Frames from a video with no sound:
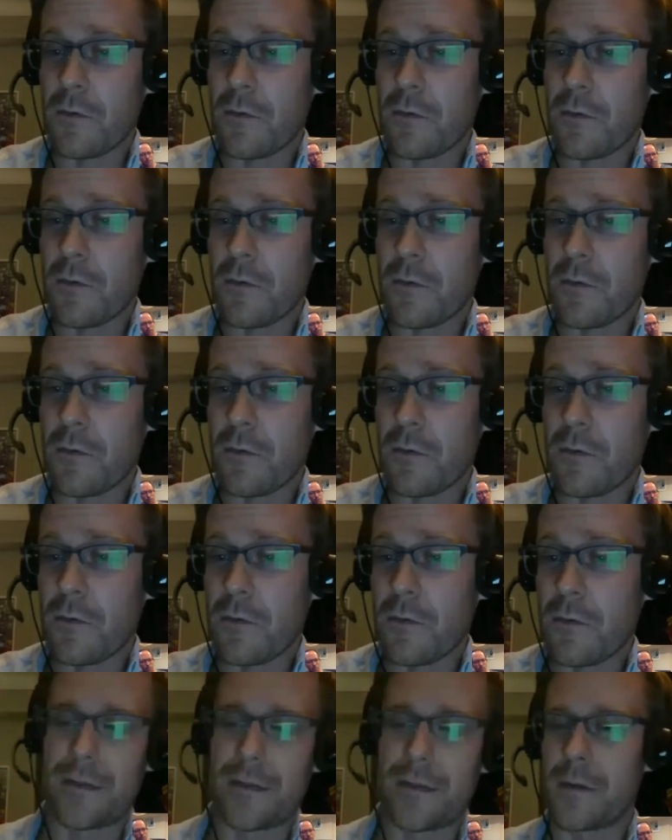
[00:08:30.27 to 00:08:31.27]
done by
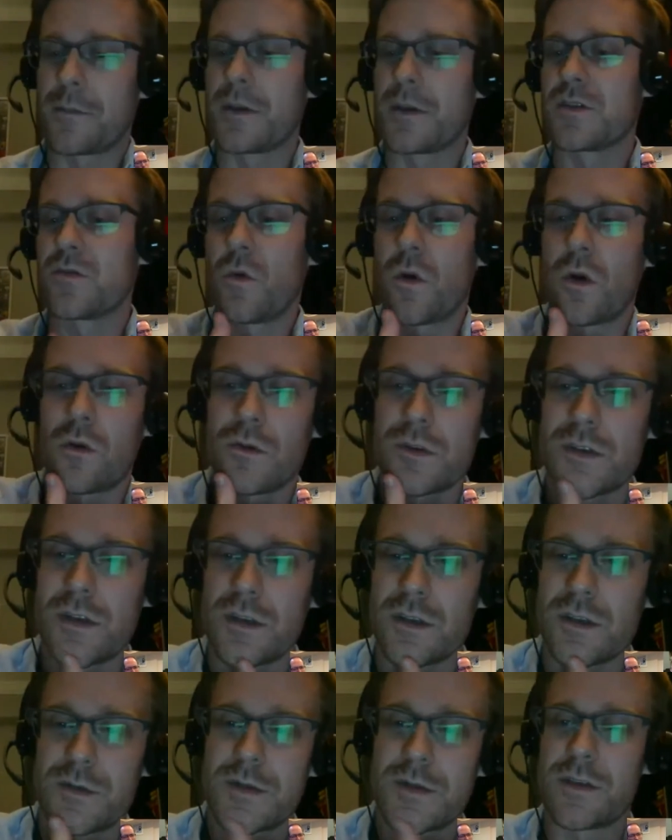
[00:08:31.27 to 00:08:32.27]
Ben. Like that piece of work was
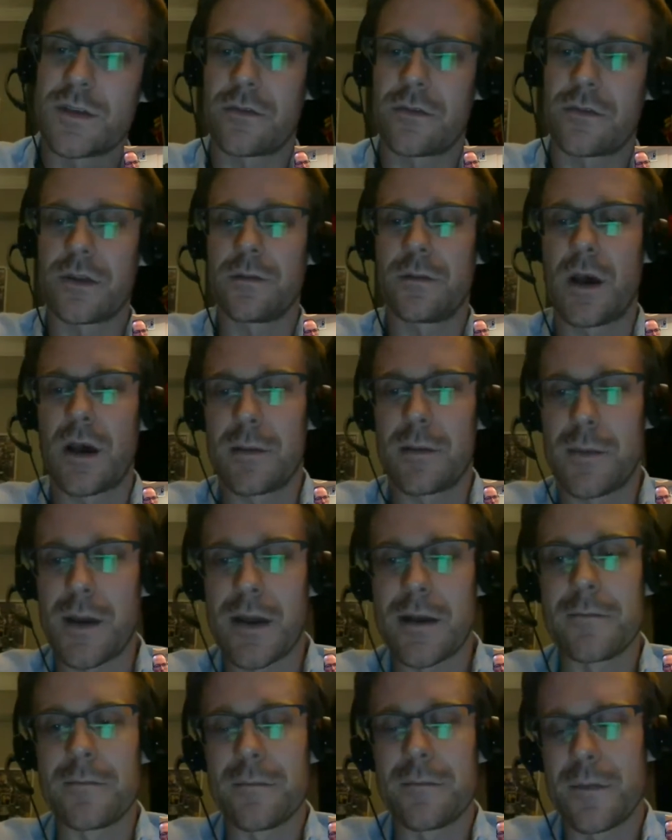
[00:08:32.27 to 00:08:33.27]
done specifically by
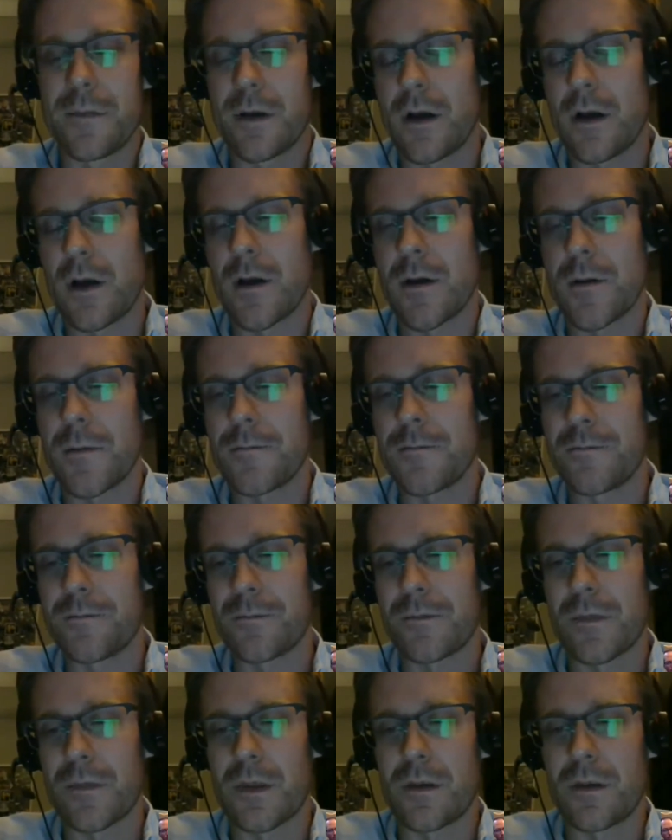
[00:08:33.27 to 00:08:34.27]
Ben,
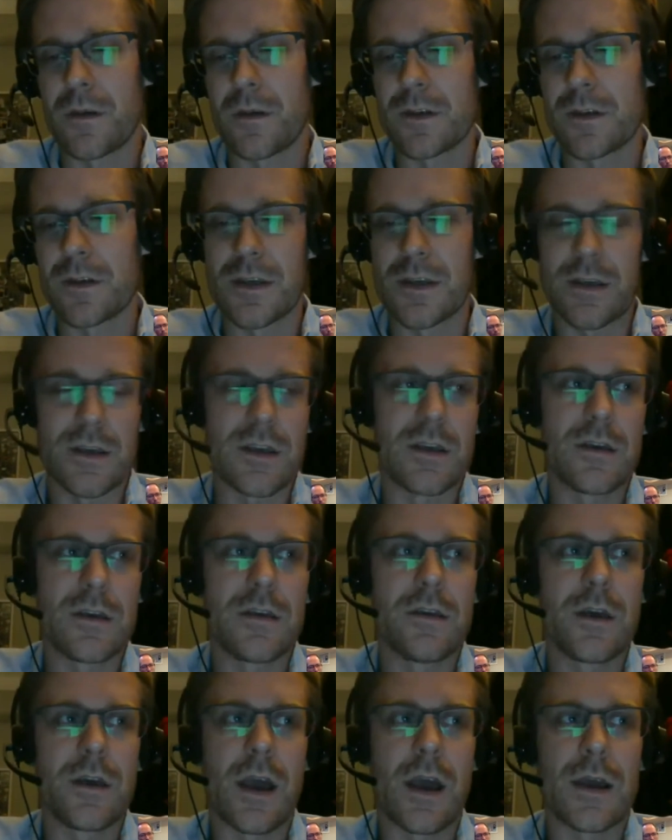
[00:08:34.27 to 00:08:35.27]
because like
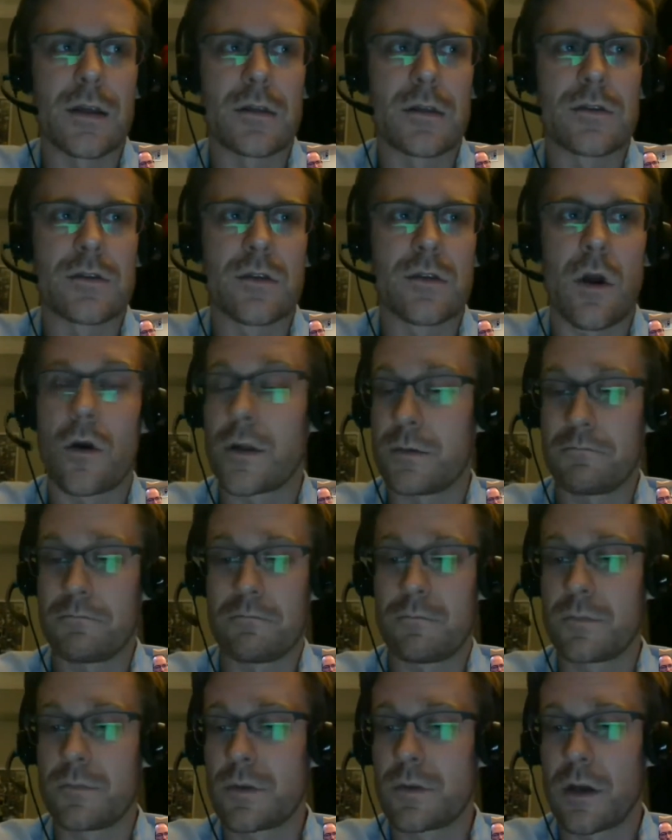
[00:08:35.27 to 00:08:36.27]
he had already
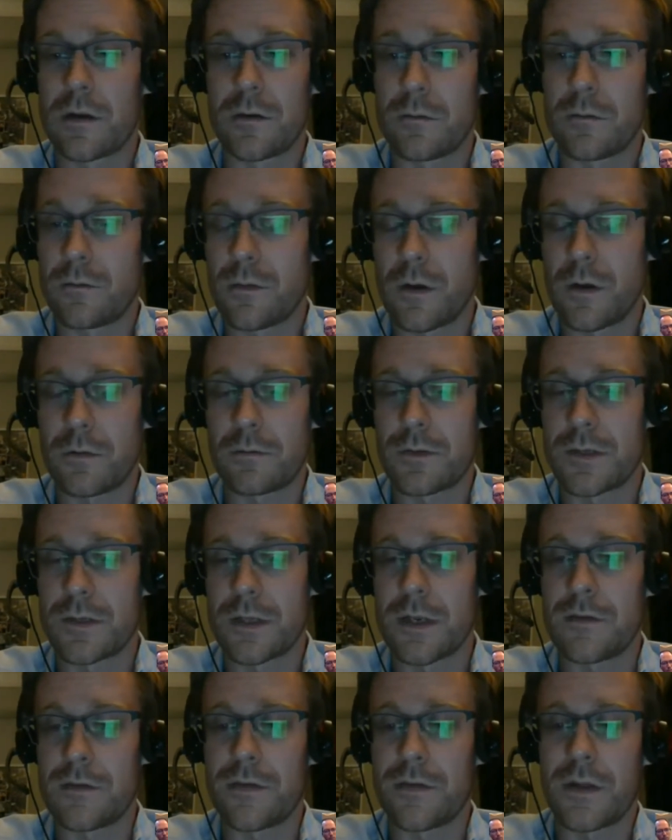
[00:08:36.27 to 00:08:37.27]
done a
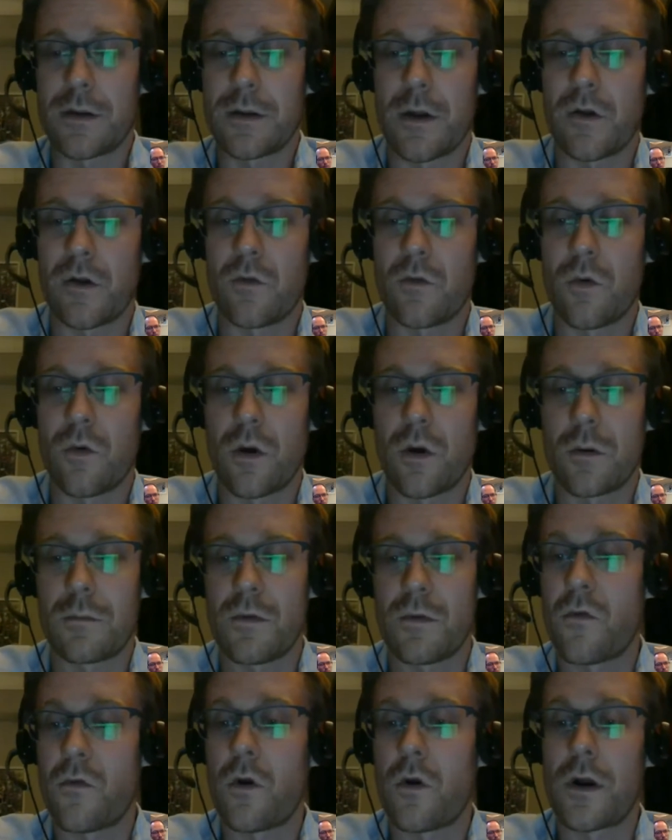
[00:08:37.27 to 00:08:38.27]
significant amount of work
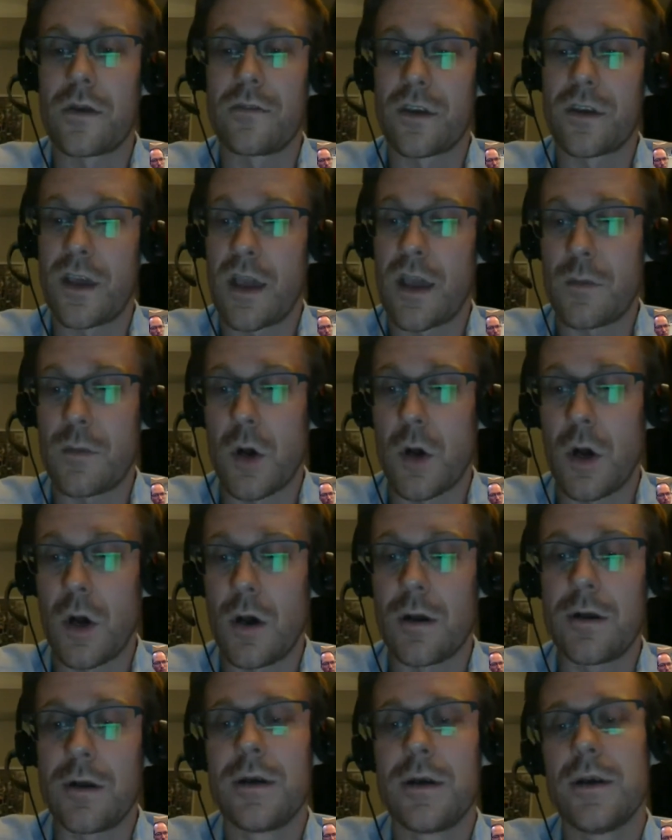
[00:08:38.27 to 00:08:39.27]
before I even came
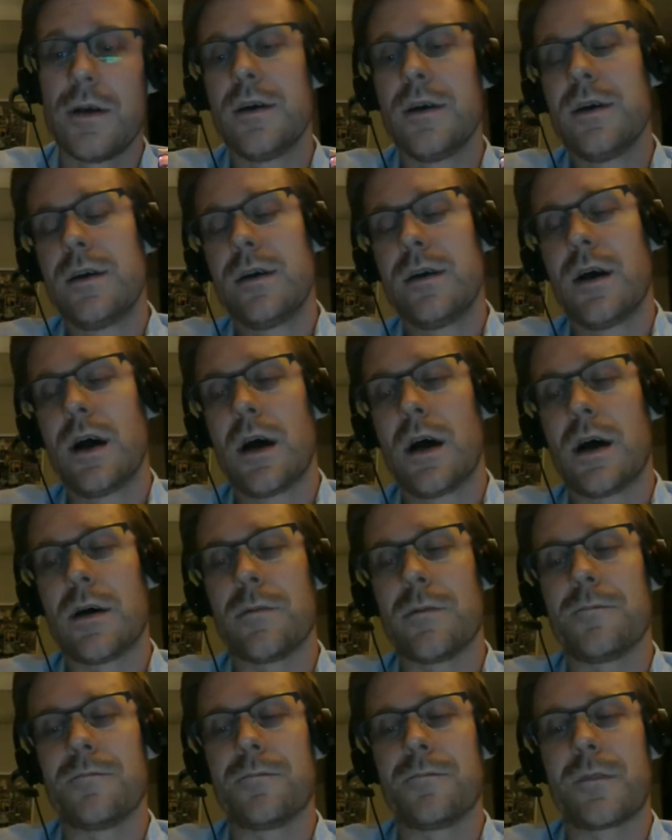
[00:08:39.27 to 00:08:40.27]
on.
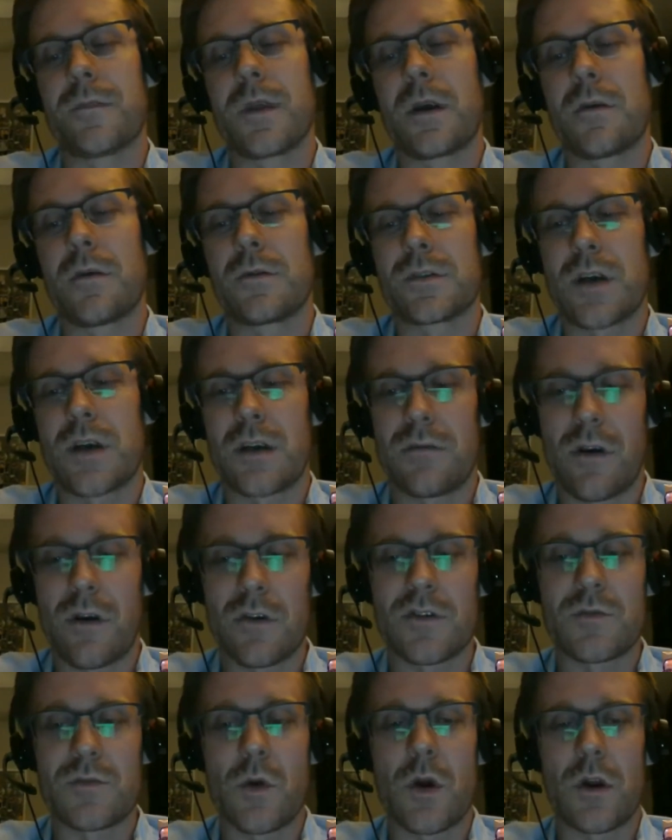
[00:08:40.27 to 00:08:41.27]
And it was kind of I
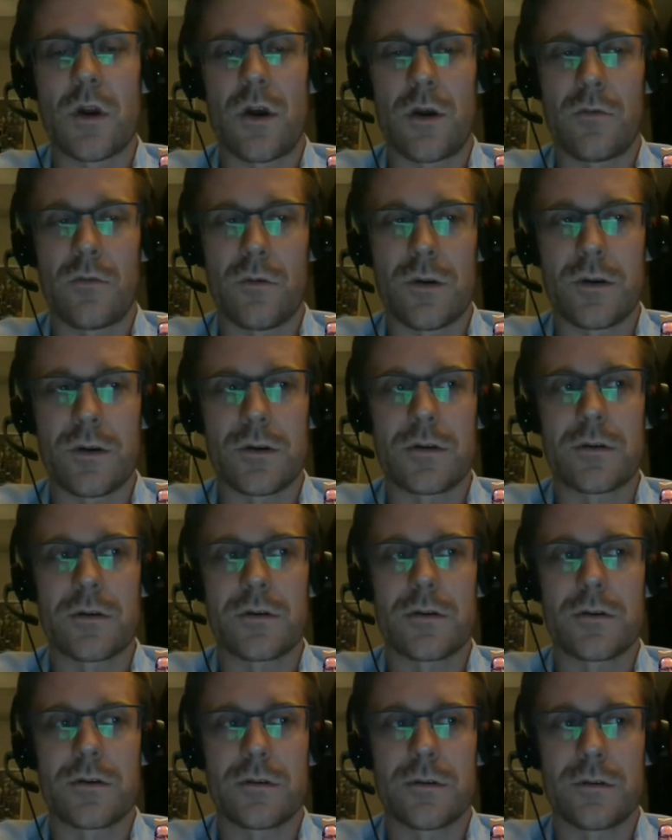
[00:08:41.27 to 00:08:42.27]
was brought on when
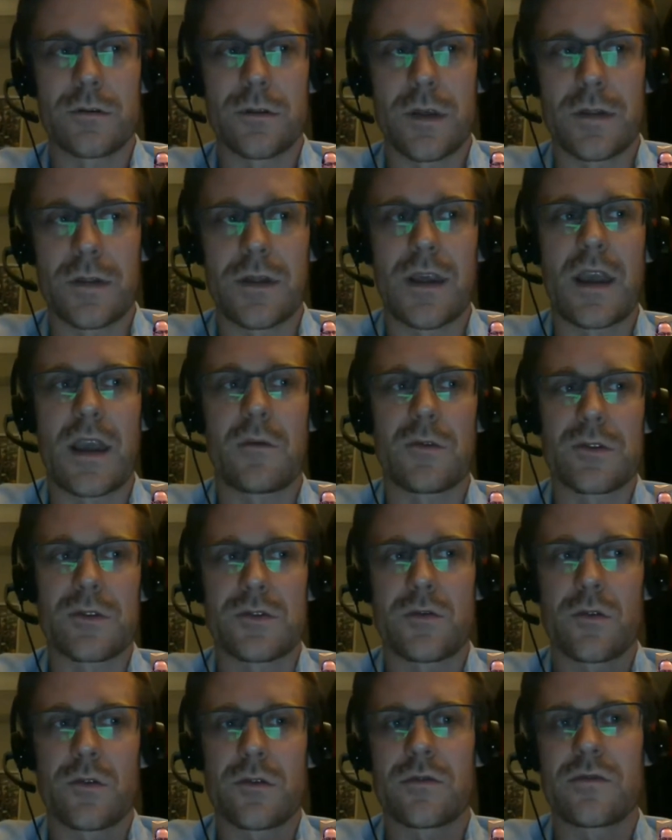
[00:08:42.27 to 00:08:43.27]
like the game was
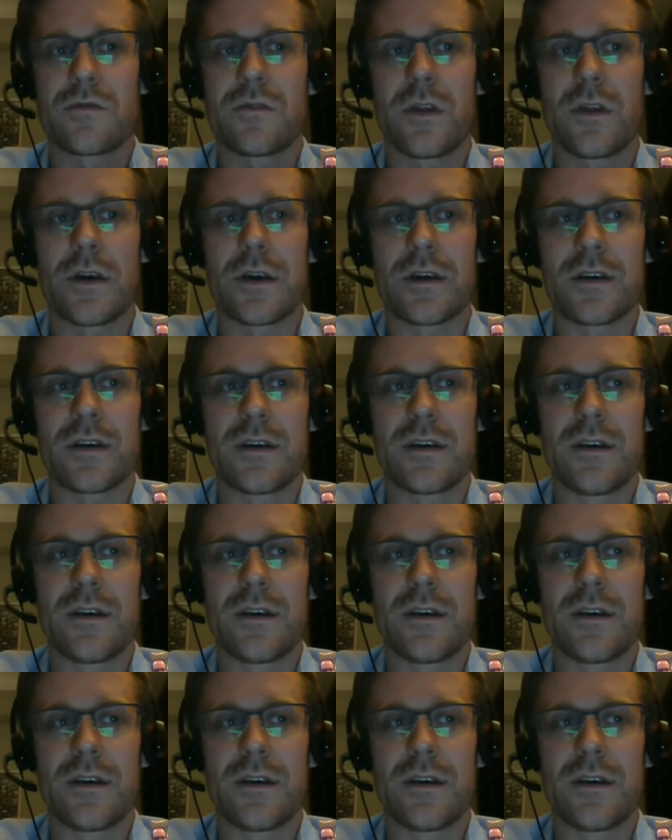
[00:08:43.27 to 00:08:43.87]
sort of like